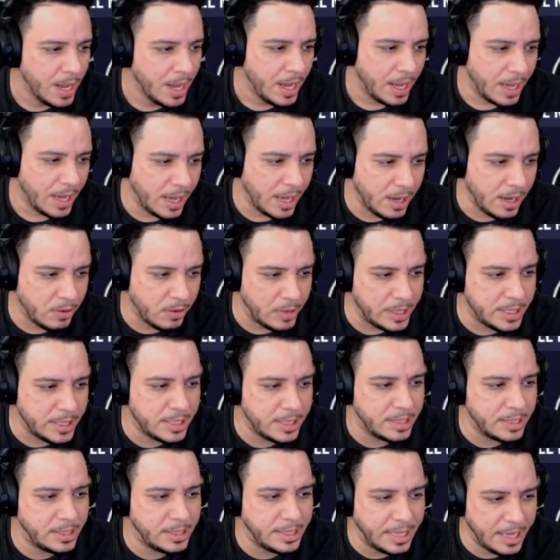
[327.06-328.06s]

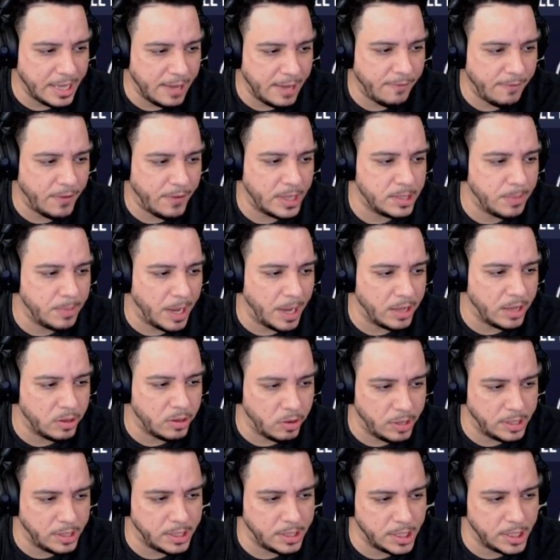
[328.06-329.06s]
Increases defense by
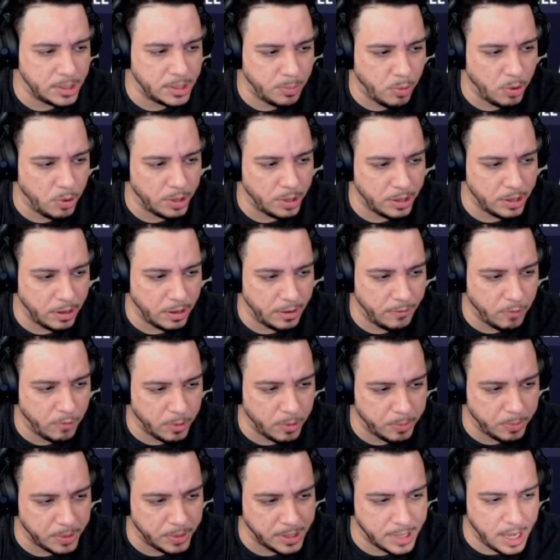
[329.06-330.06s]

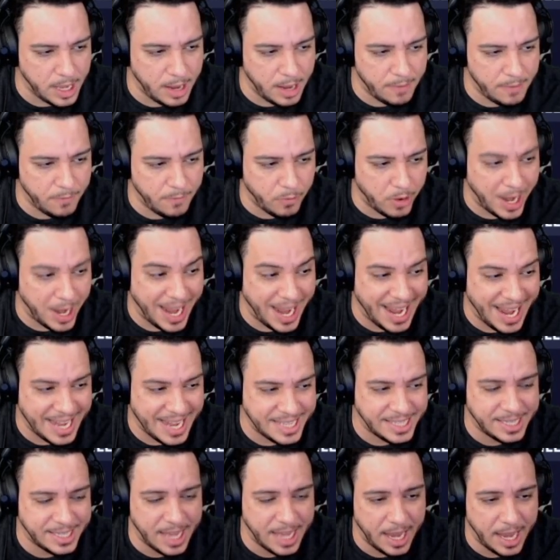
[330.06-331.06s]
36.34% for
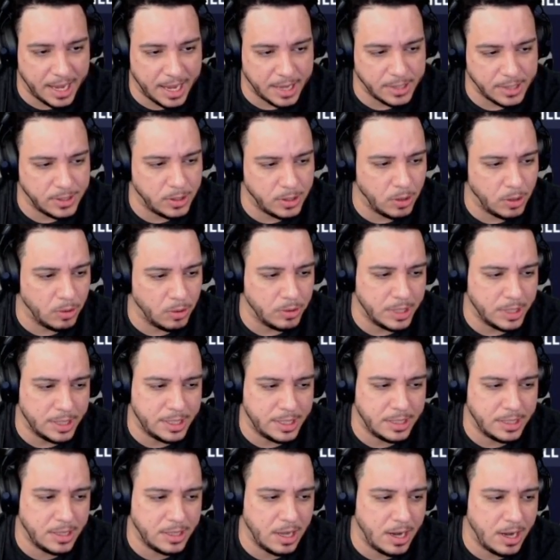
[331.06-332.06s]
8 seconds. So
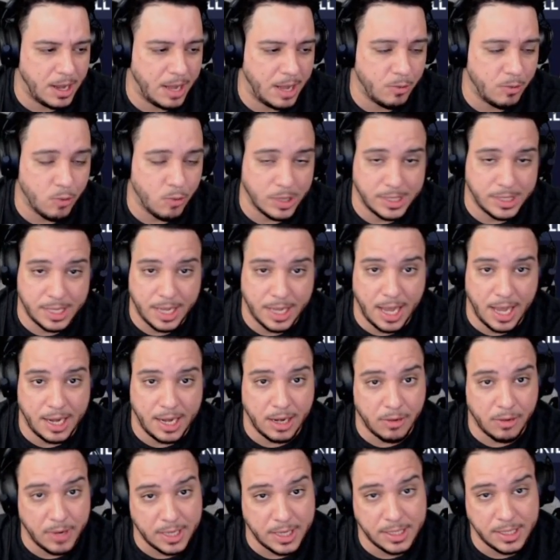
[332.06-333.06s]
this is gonna once again
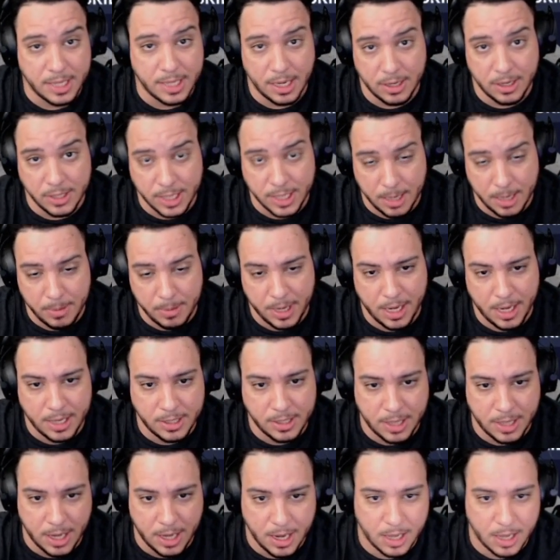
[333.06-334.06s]
increase the longevity,
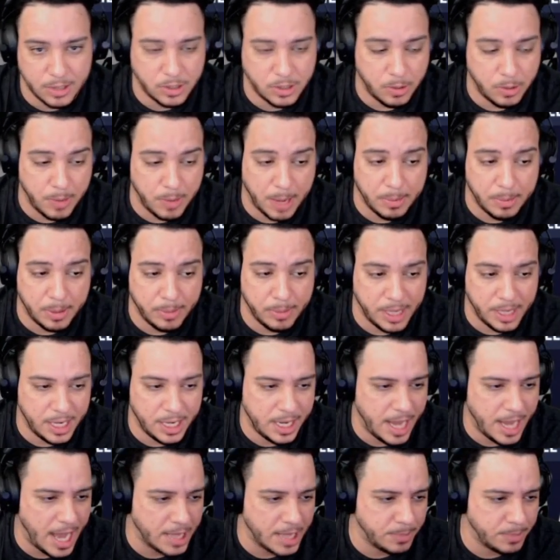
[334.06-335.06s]
is gonna
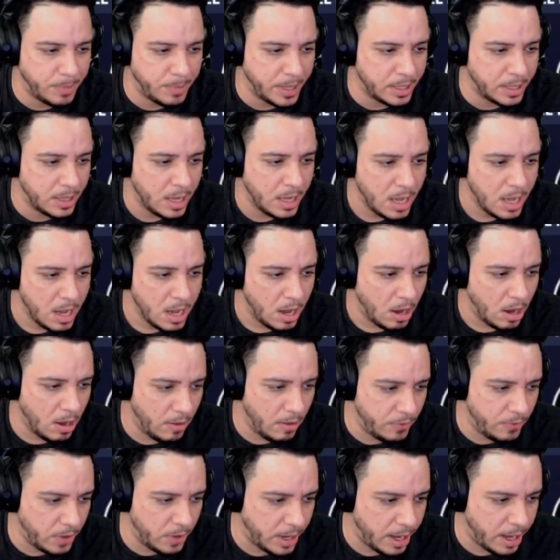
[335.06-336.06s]
survivability aspect
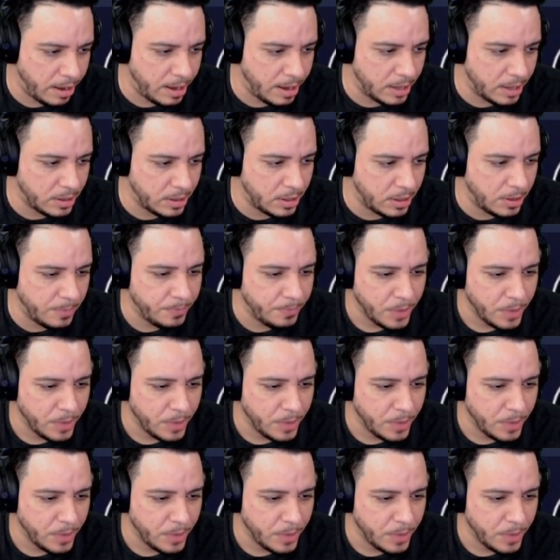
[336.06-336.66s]
of your character